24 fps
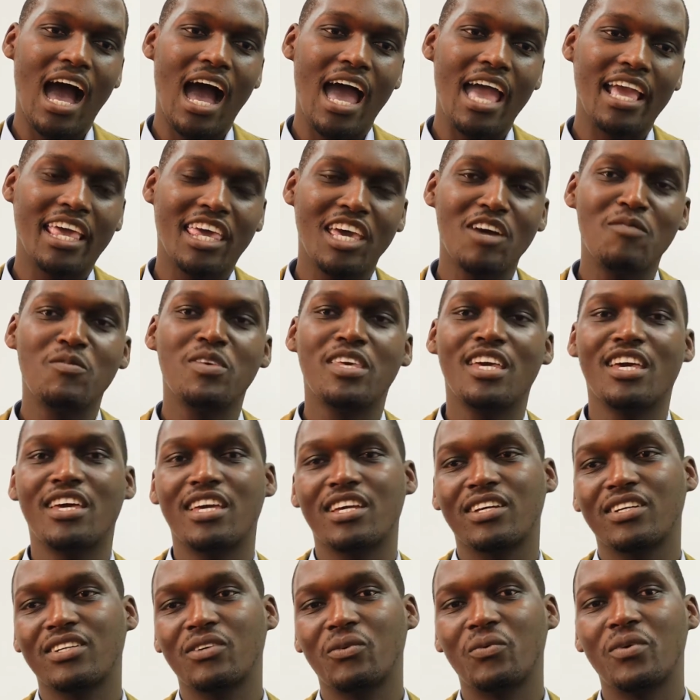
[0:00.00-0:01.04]
I came
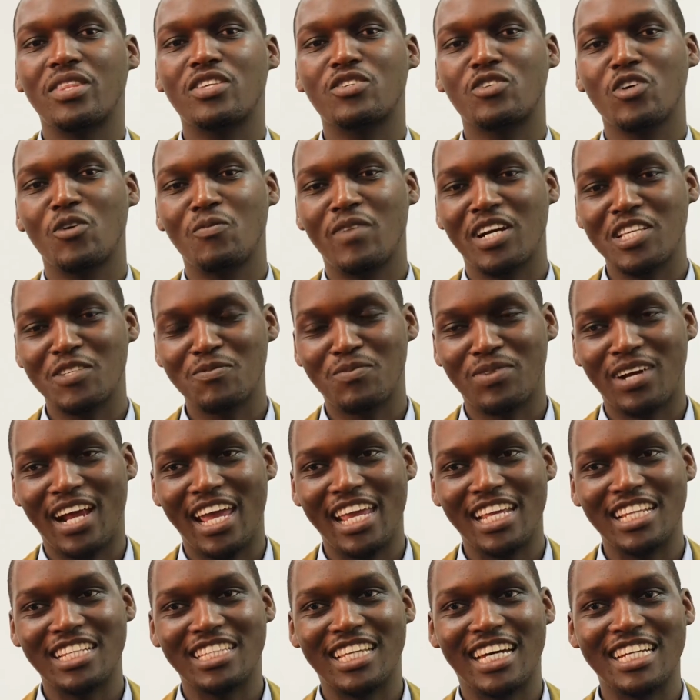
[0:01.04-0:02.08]
here with so much
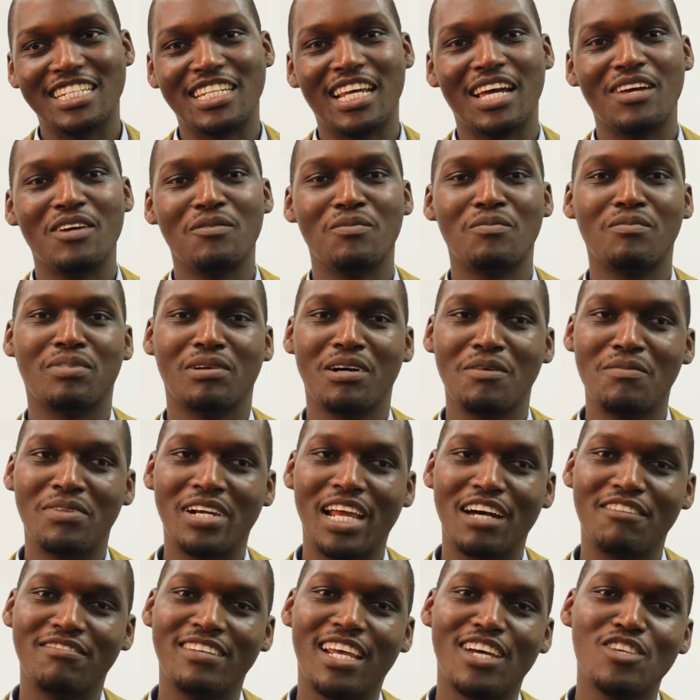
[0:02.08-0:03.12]
pride that
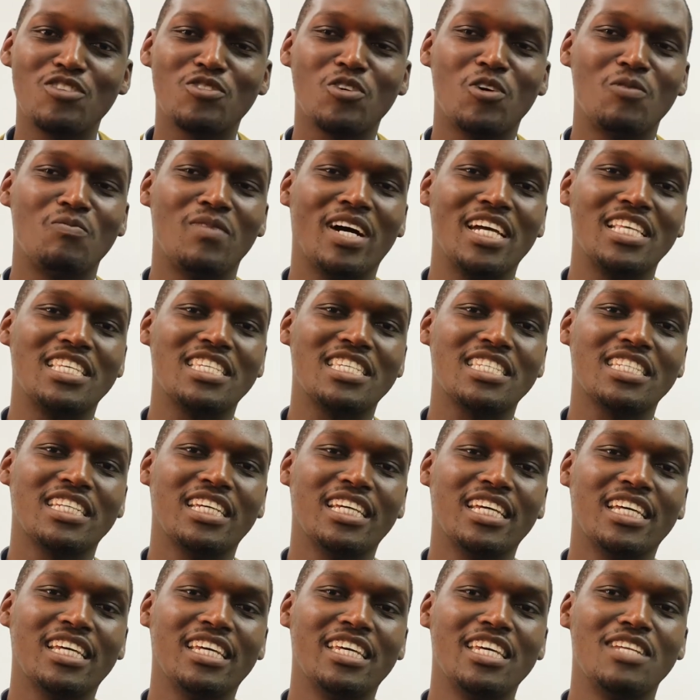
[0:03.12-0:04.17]
probably I've done so much
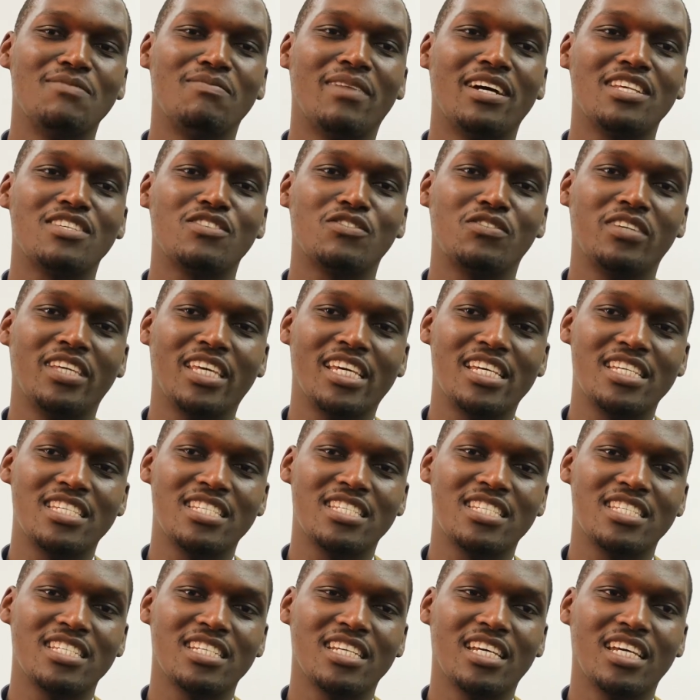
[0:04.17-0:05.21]
in my
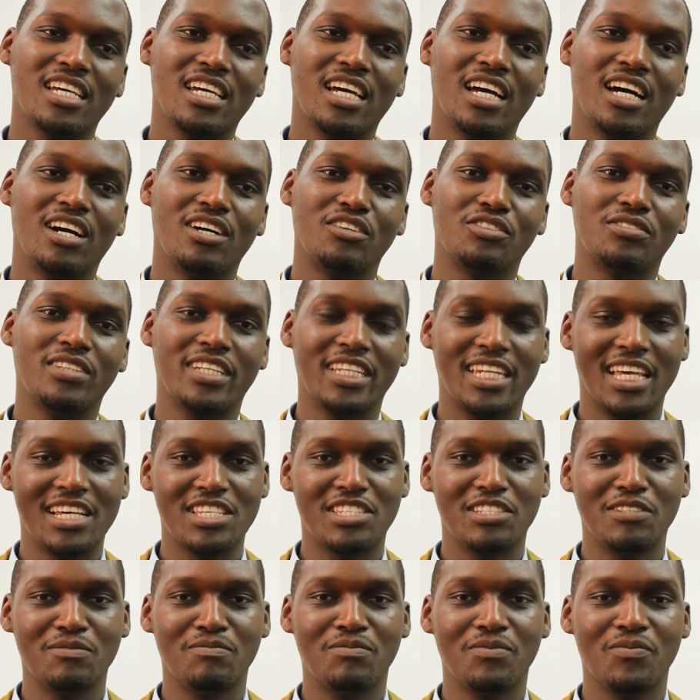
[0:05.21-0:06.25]
spheres of
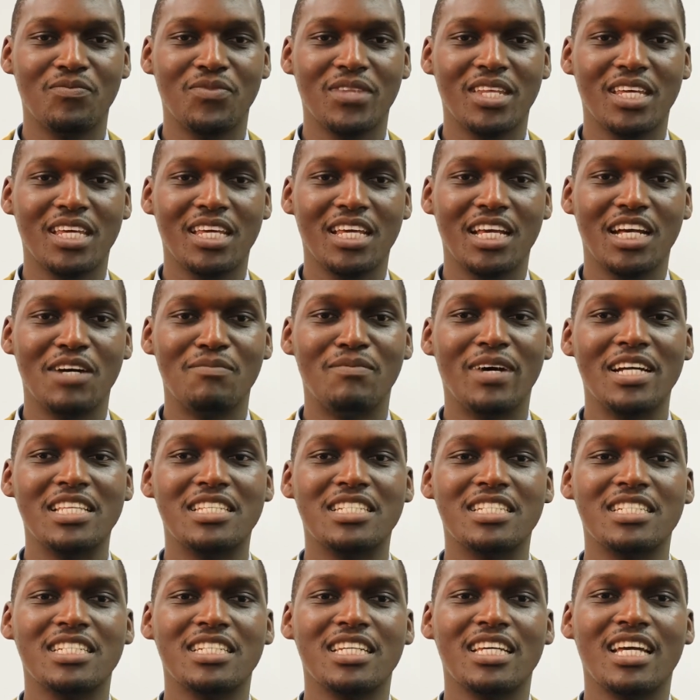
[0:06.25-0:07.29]
leadership,
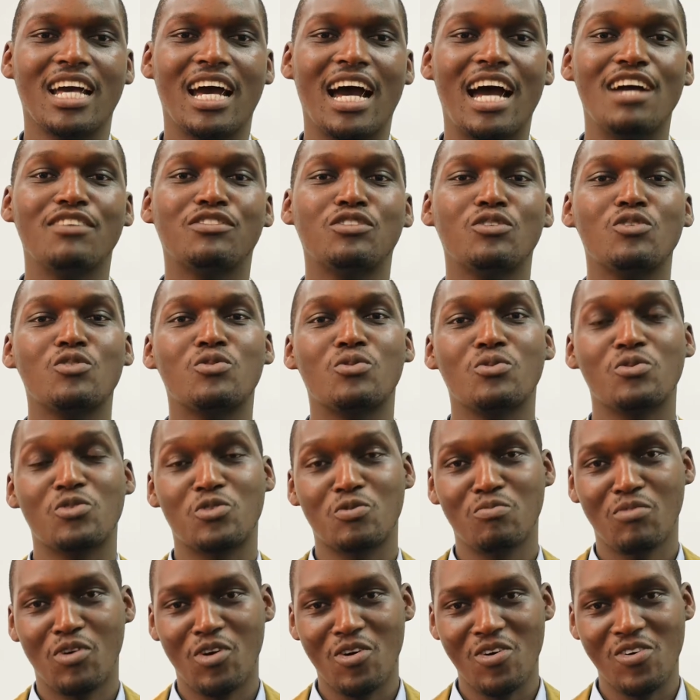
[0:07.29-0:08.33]
but I feel too
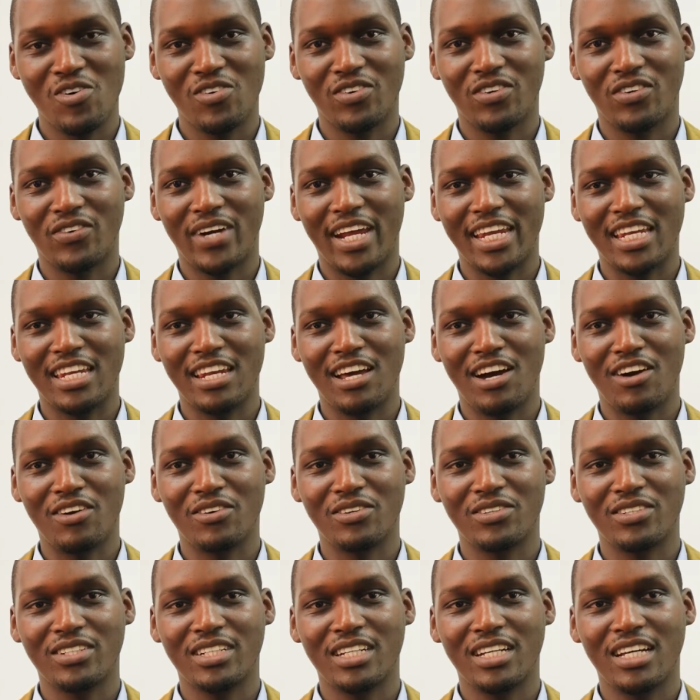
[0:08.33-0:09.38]
small right now,
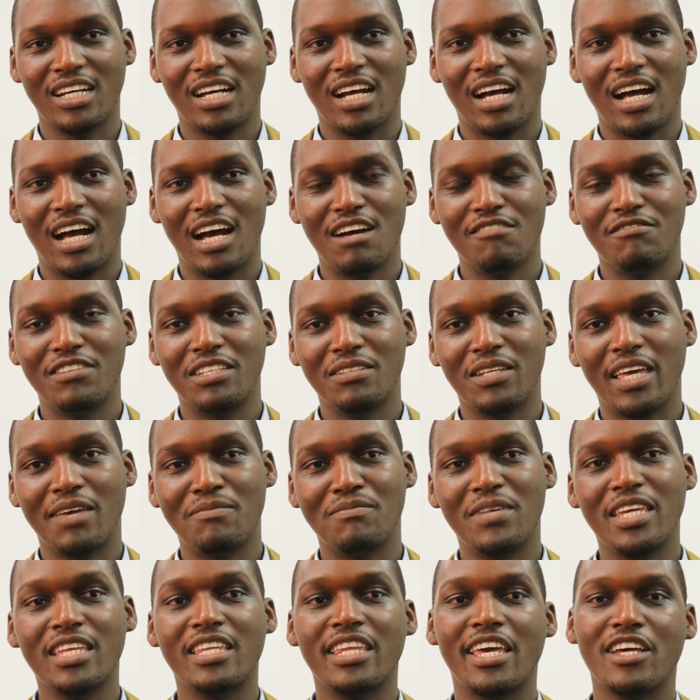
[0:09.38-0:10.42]
having
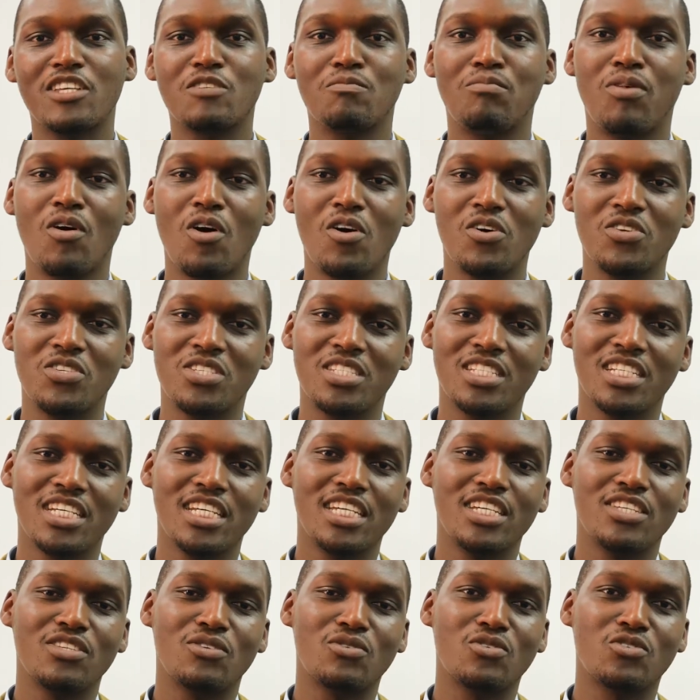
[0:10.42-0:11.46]
been exposed
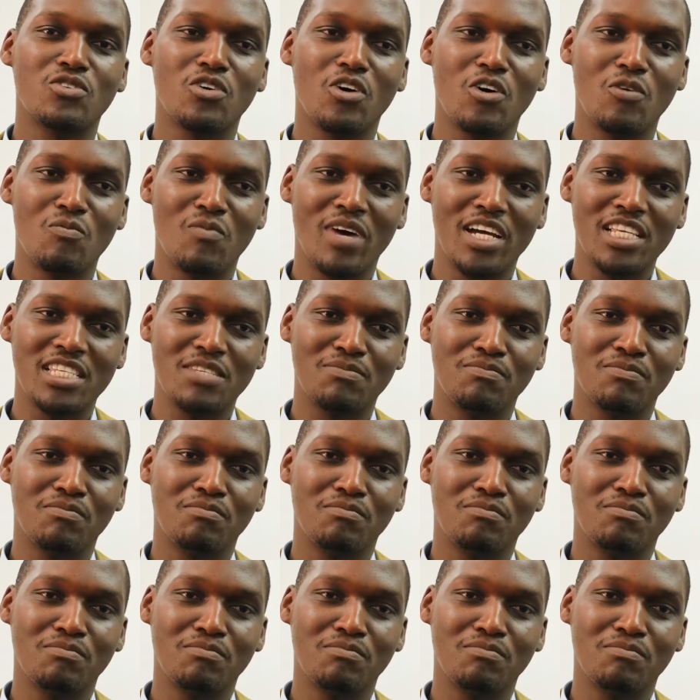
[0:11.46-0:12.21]
to so much